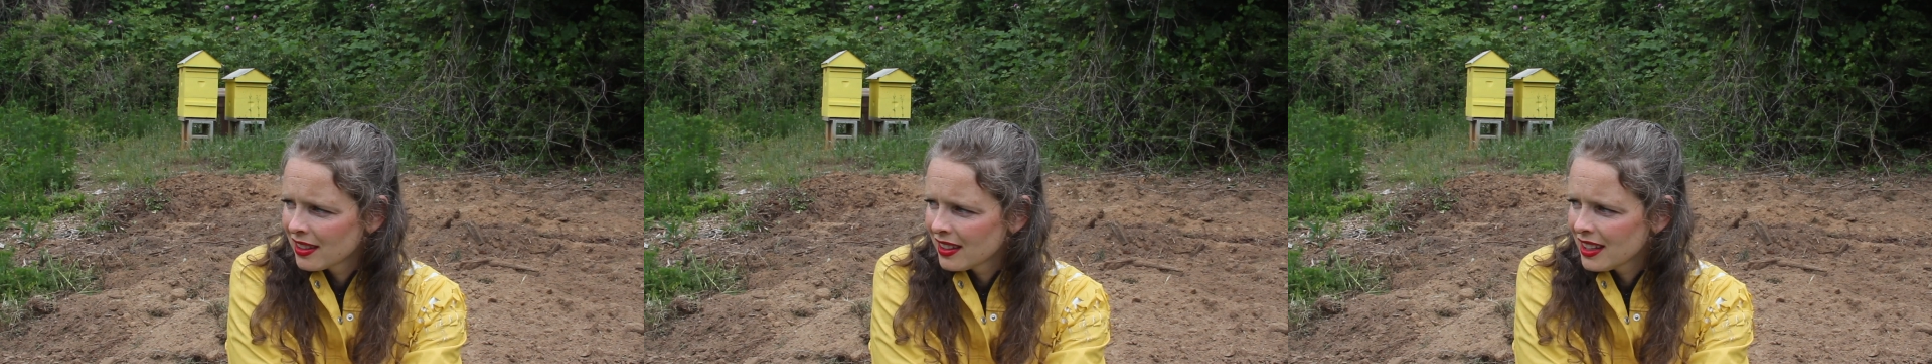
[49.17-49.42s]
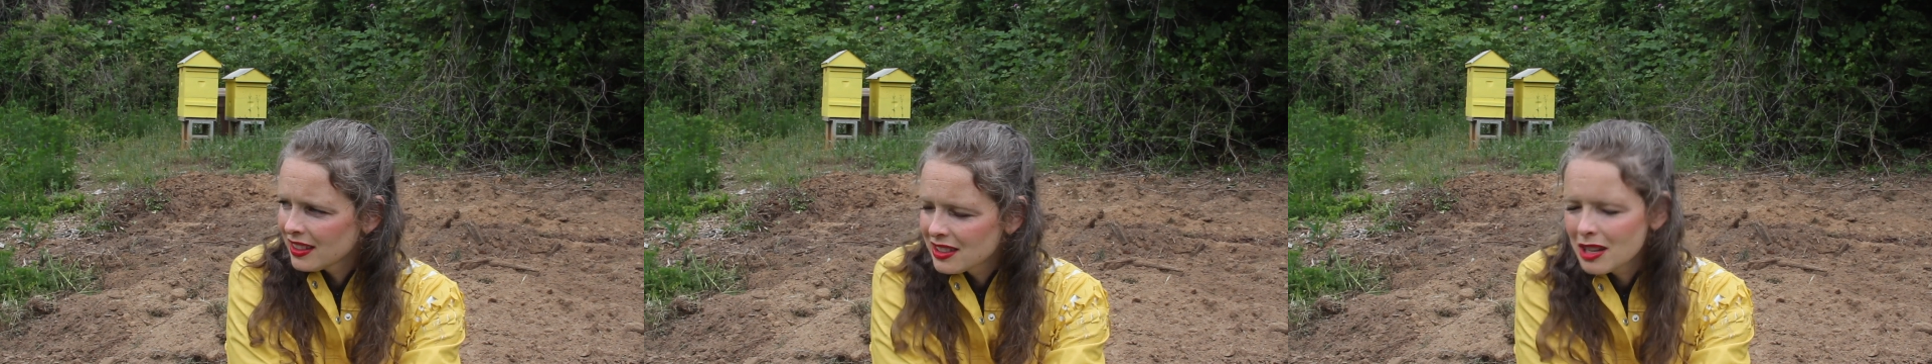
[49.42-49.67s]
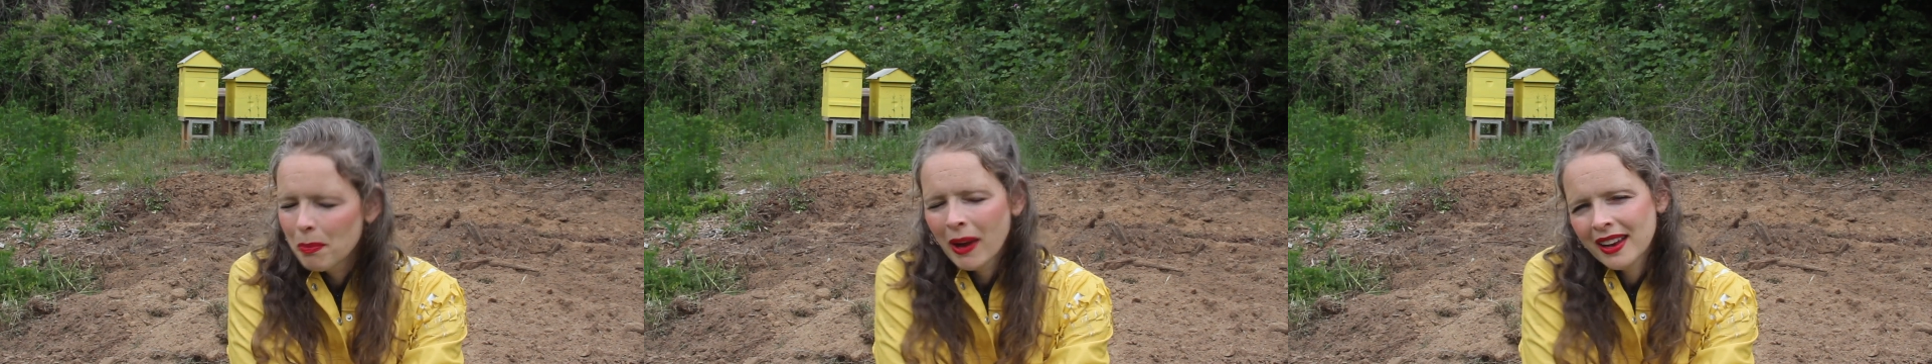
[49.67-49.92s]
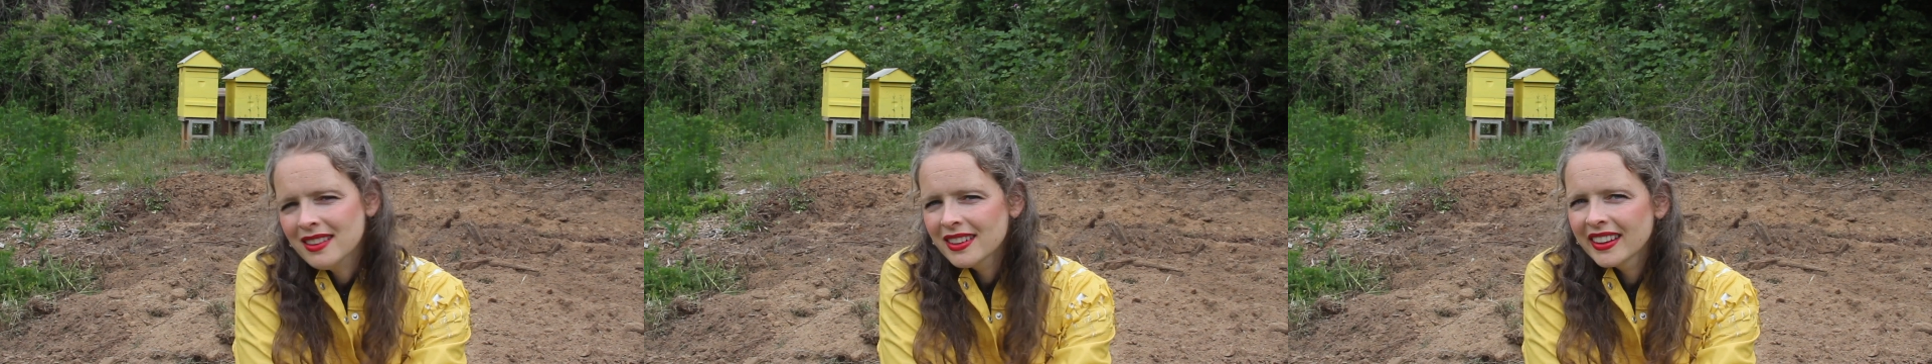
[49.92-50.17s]
is
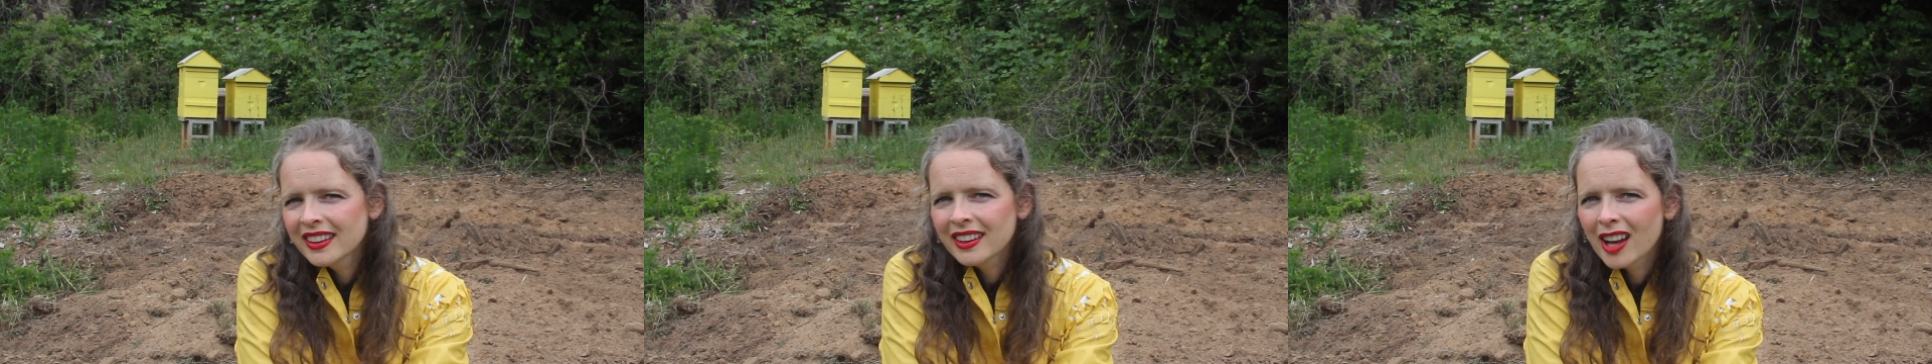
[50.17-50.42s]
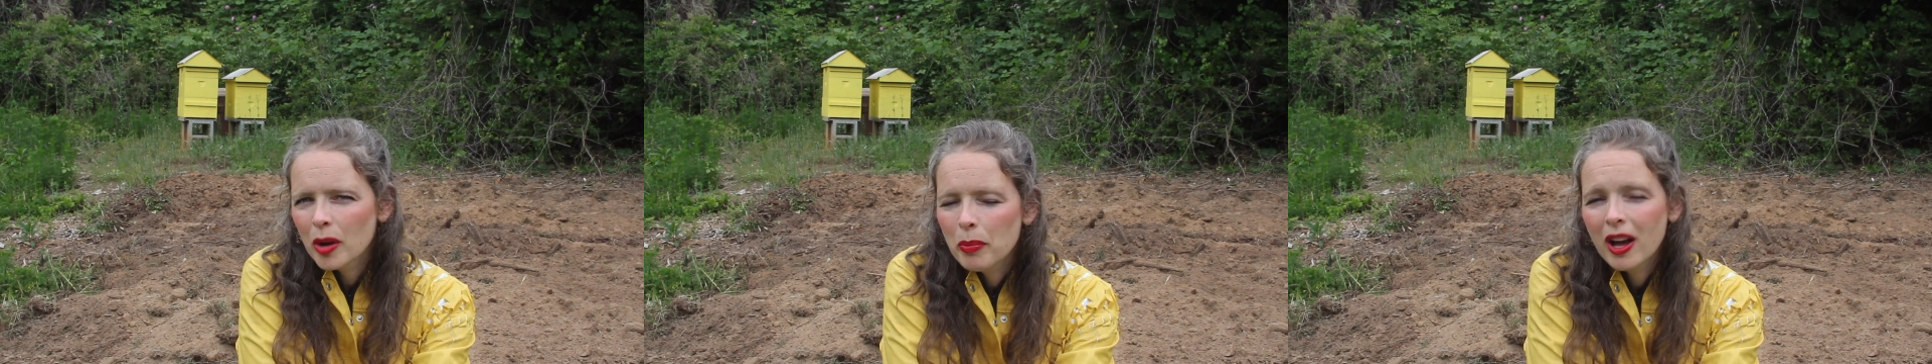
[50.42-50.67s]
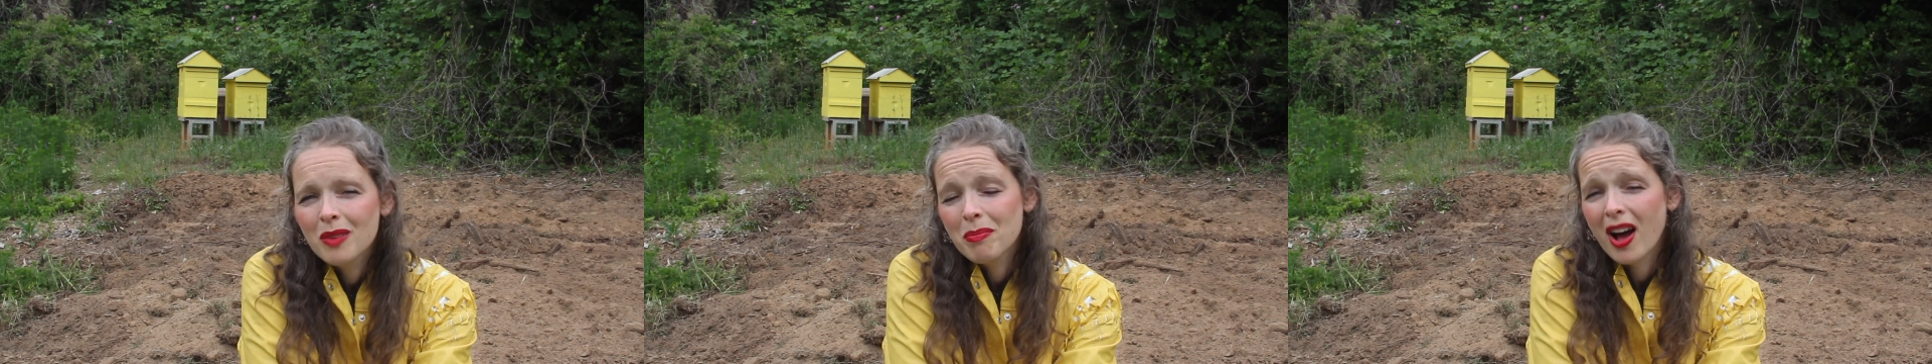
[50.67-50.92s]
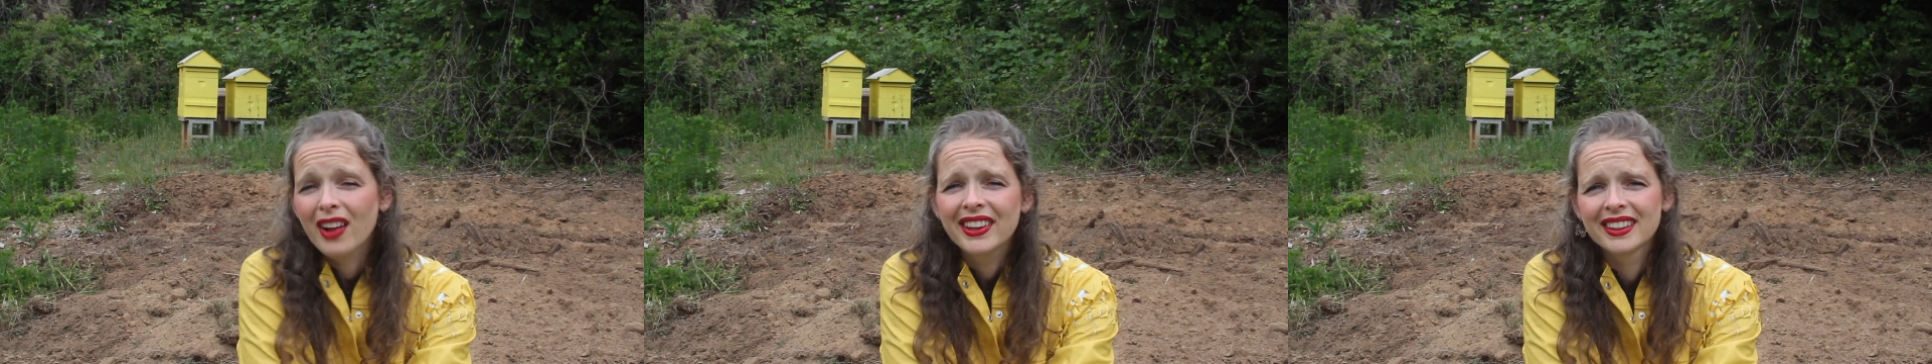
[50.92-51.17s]
dependent upon
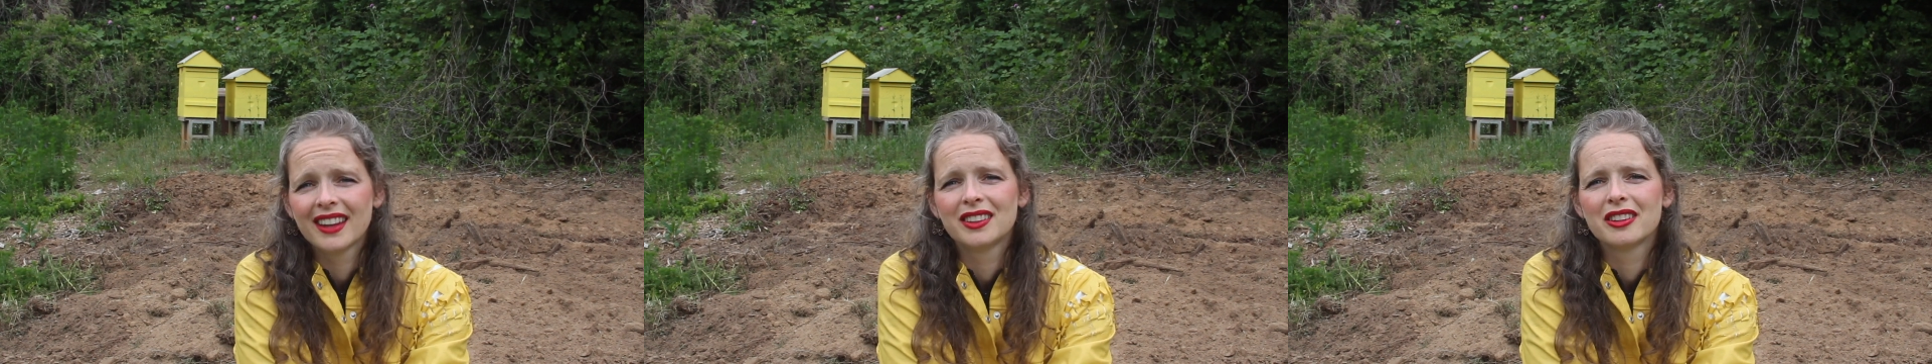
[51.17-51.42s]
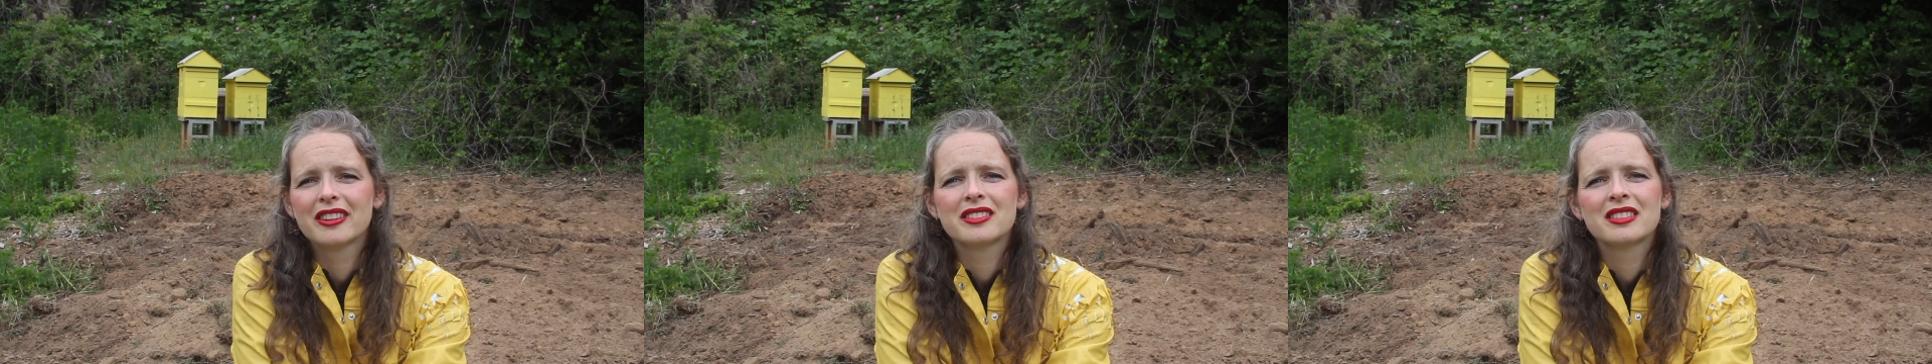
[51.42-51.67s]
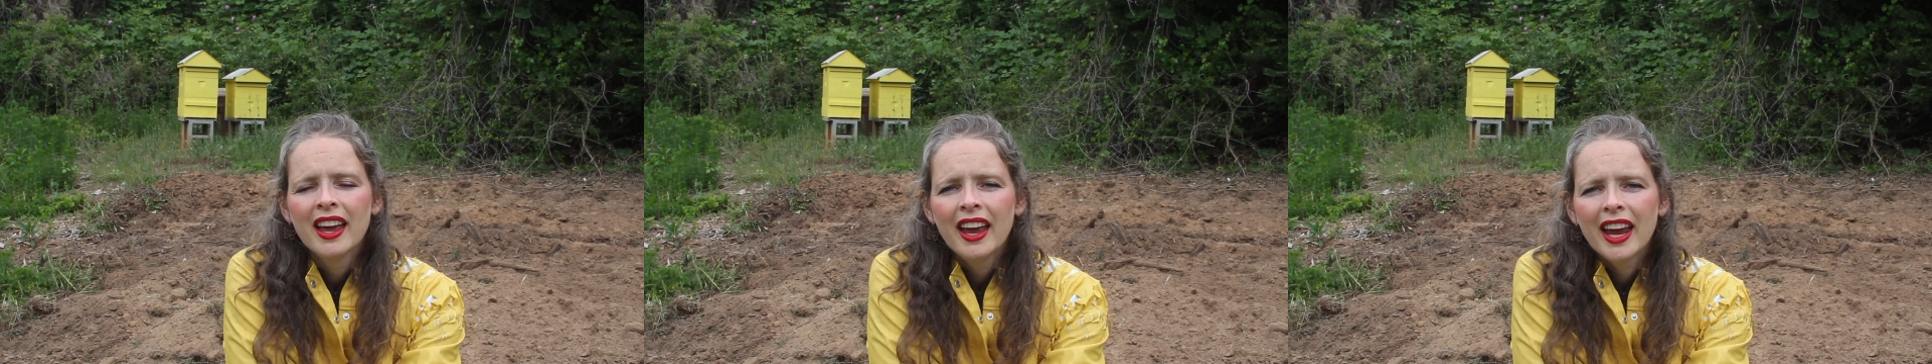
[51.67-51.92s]
pollinators.